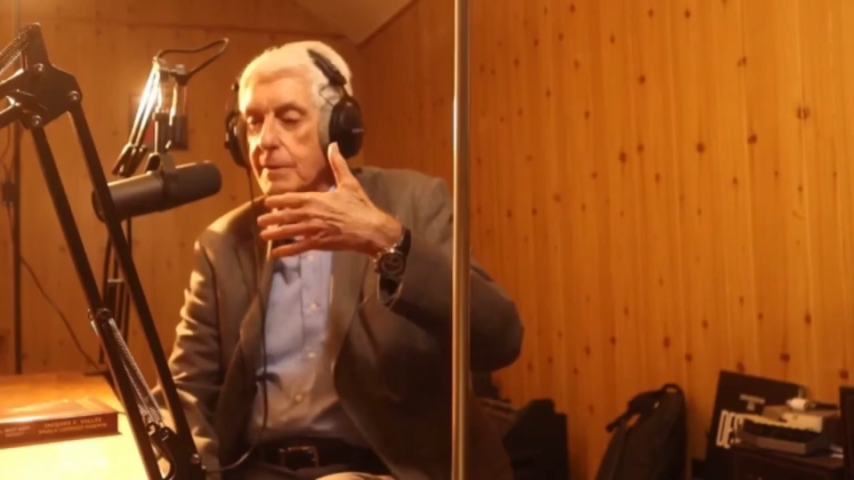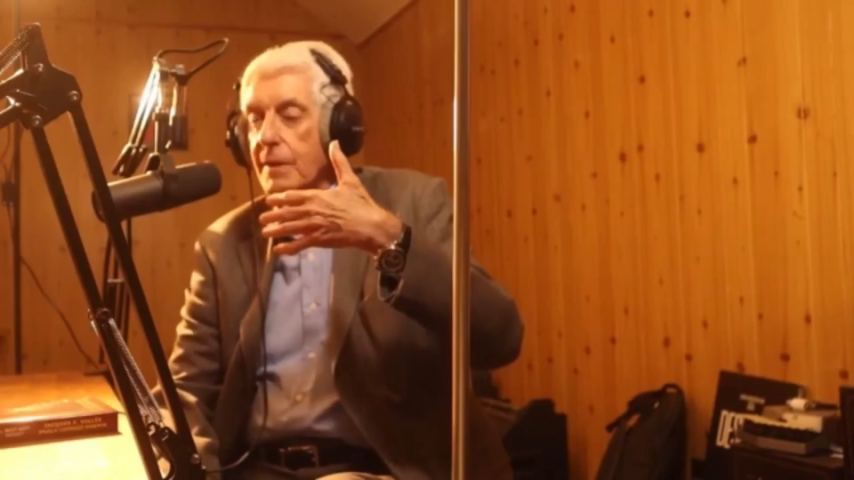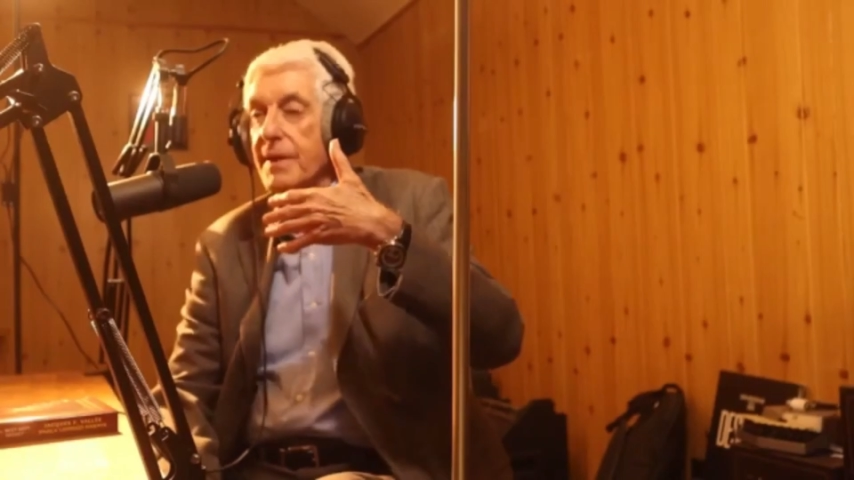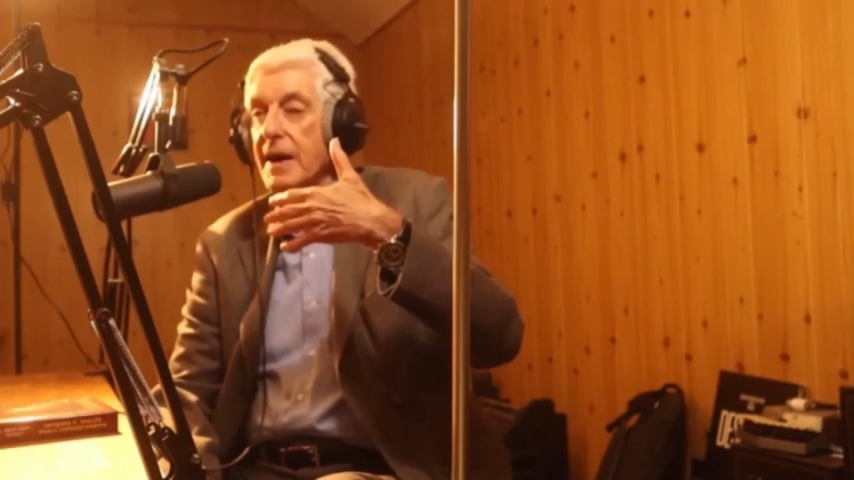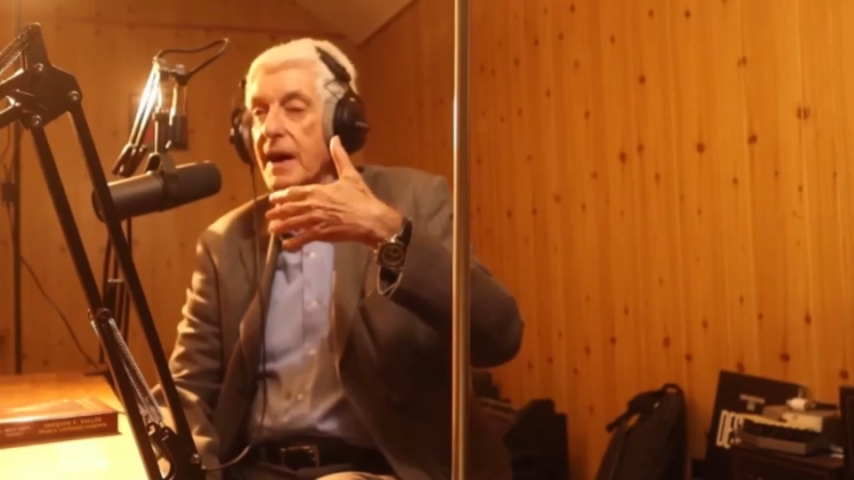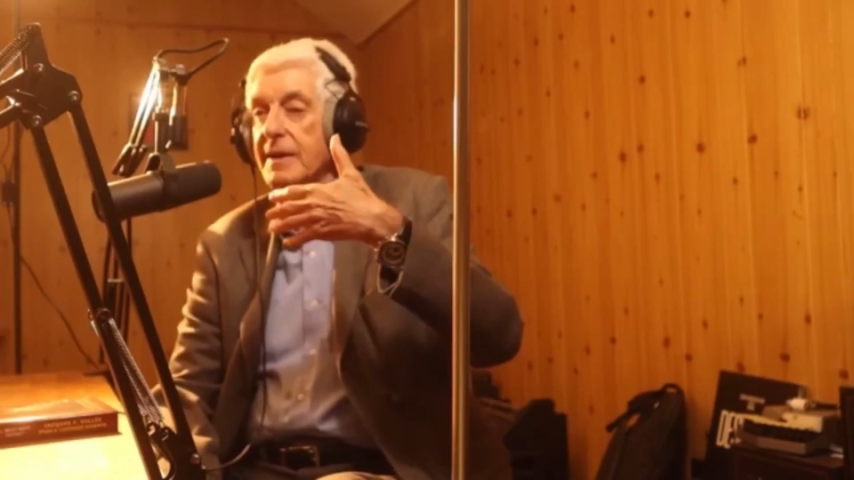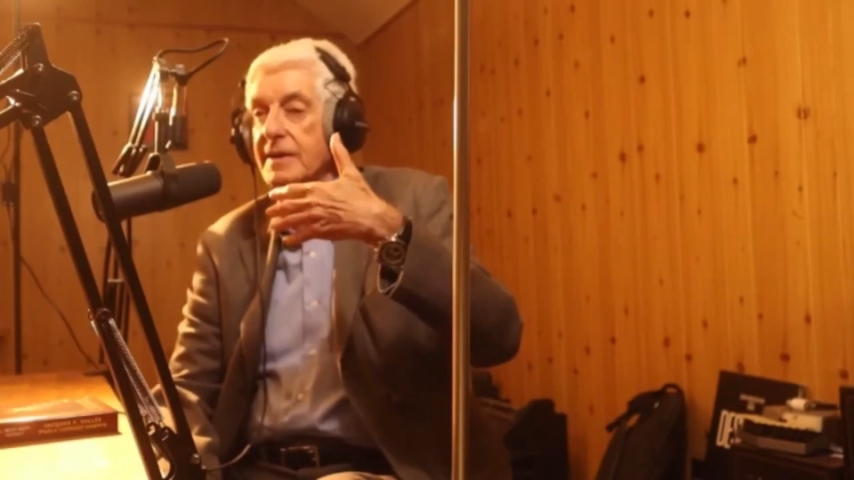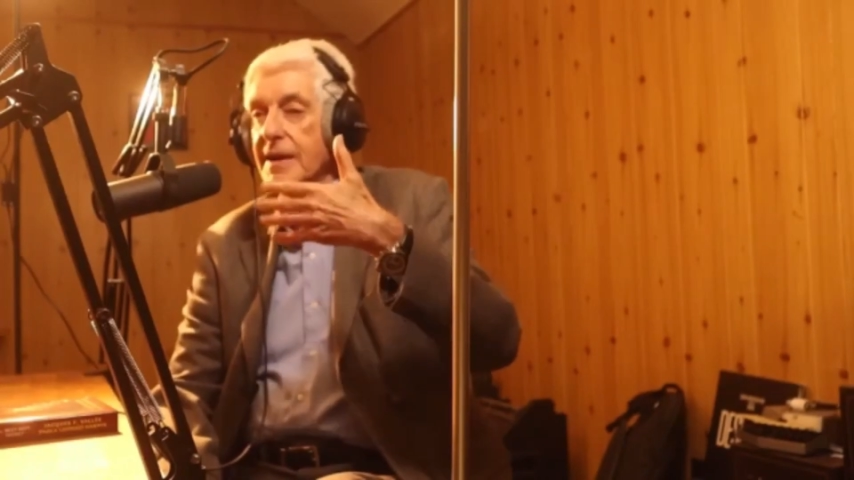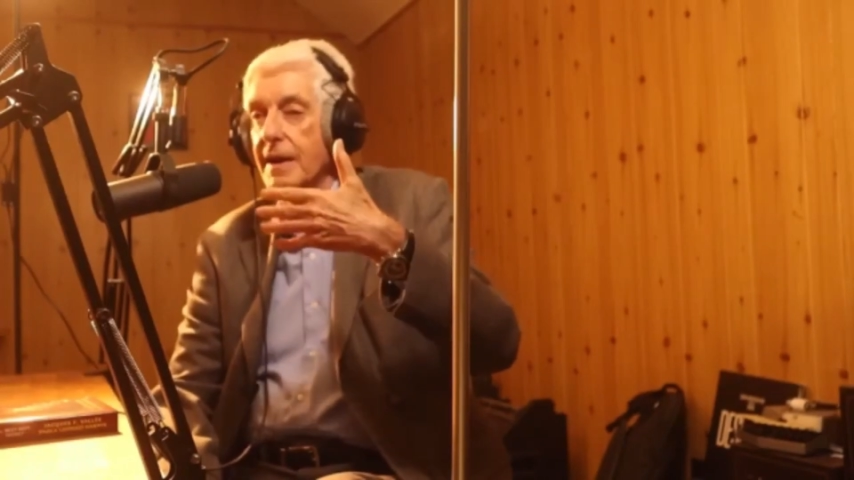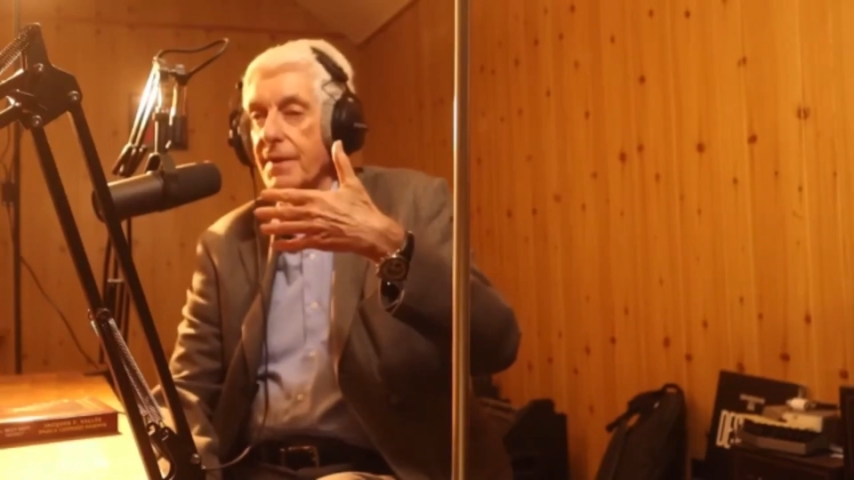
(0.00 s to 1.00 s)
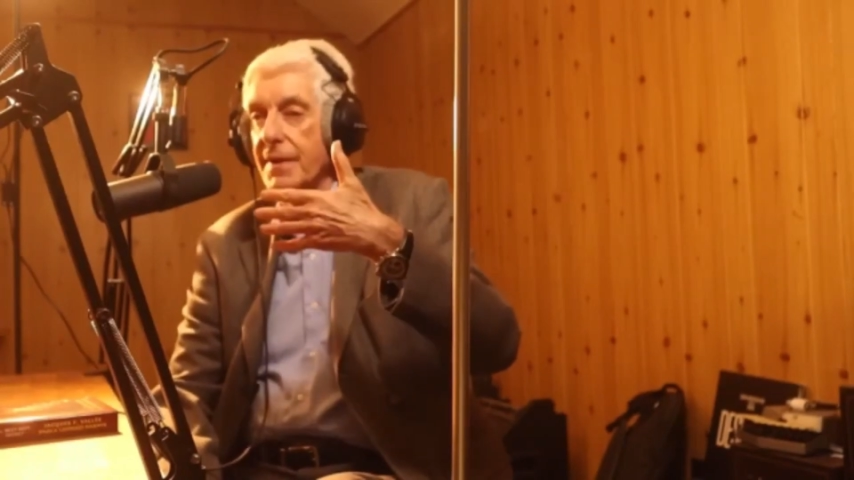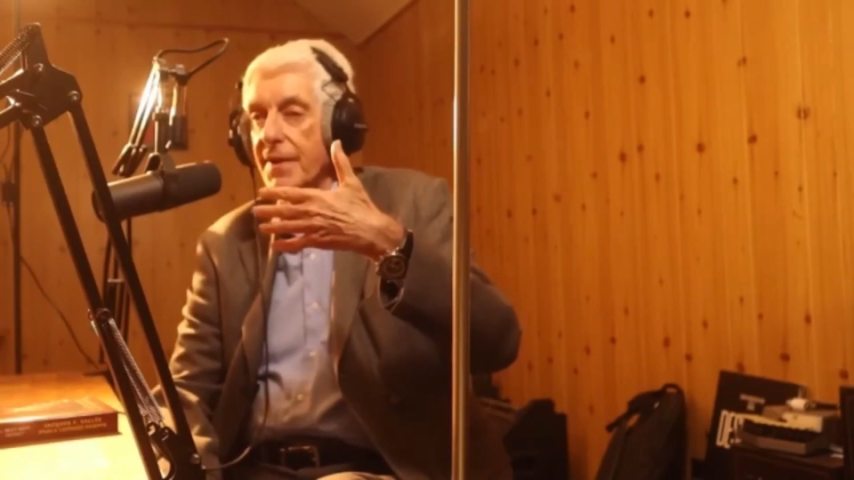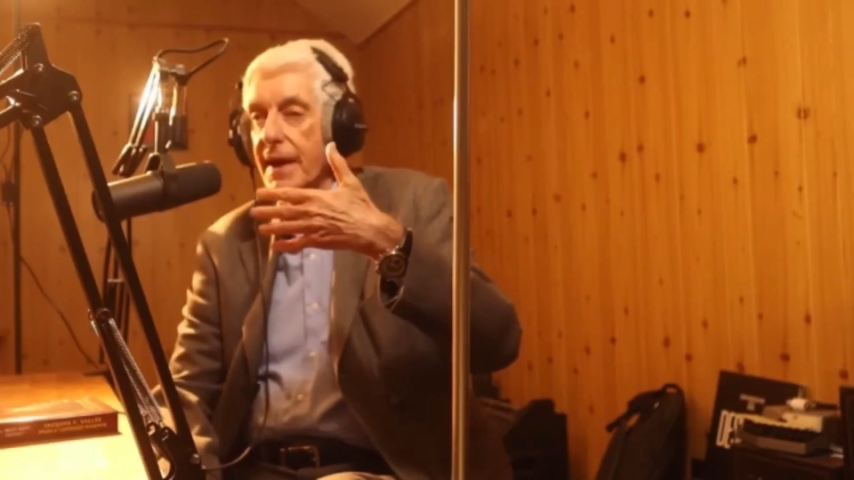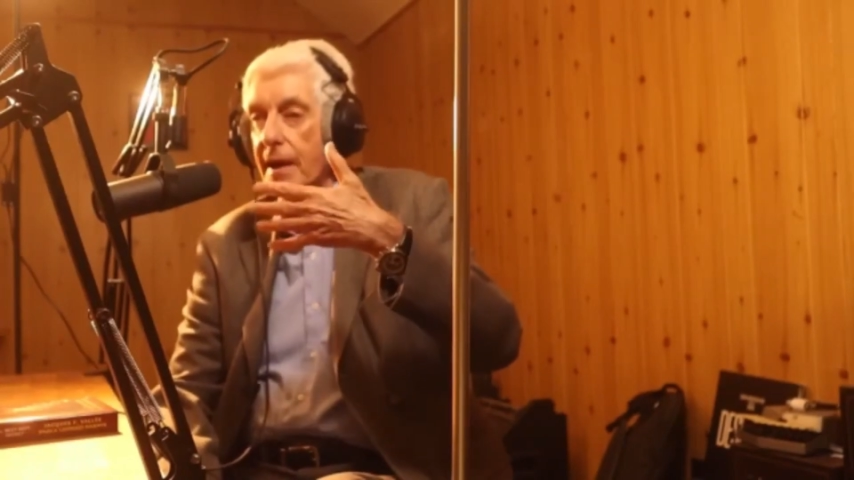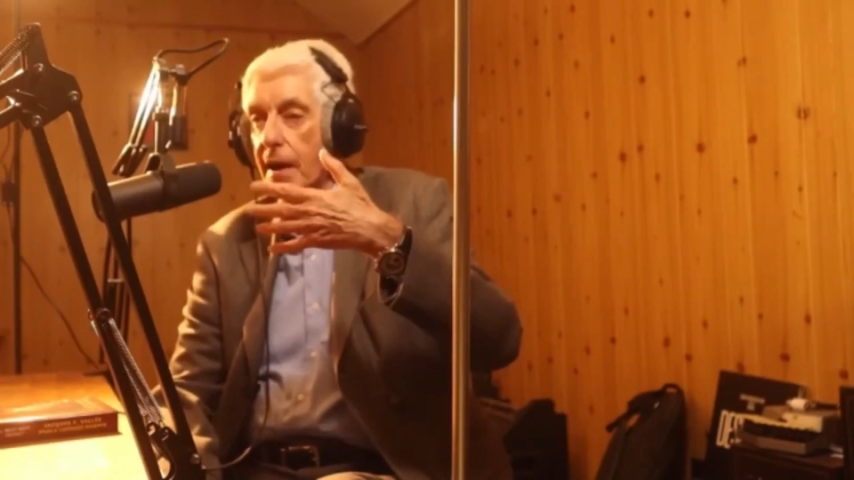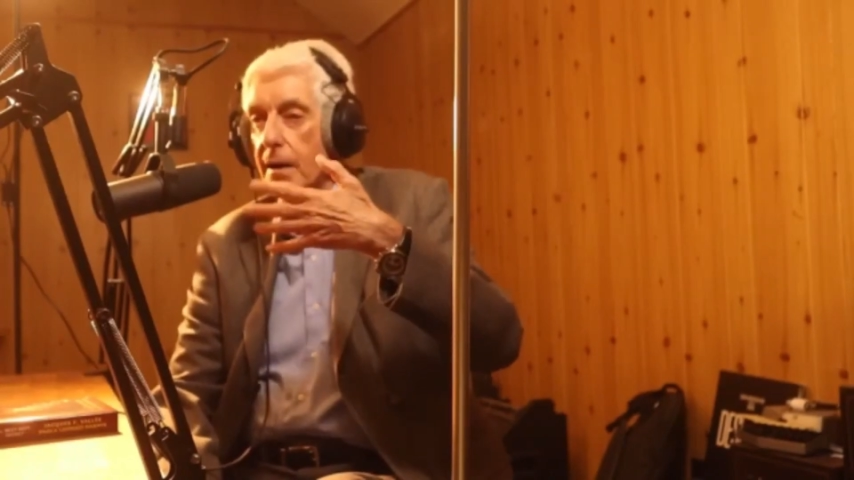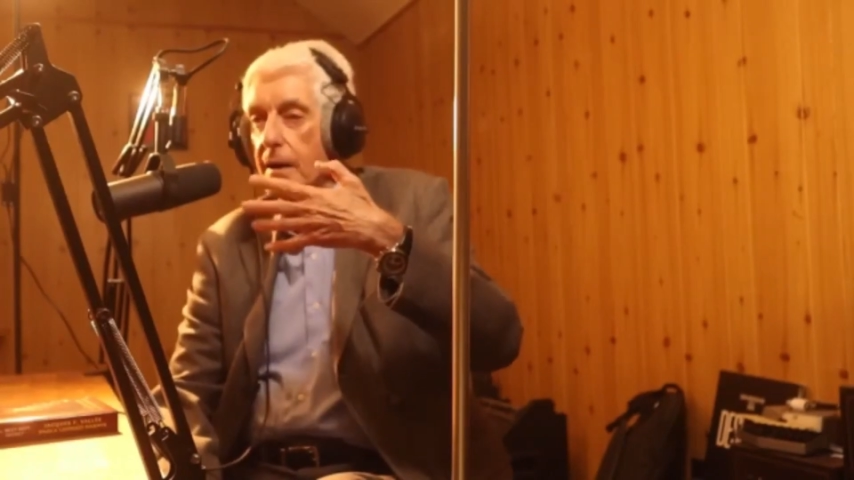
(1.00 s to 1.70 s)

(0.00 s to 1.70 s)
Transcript: idea that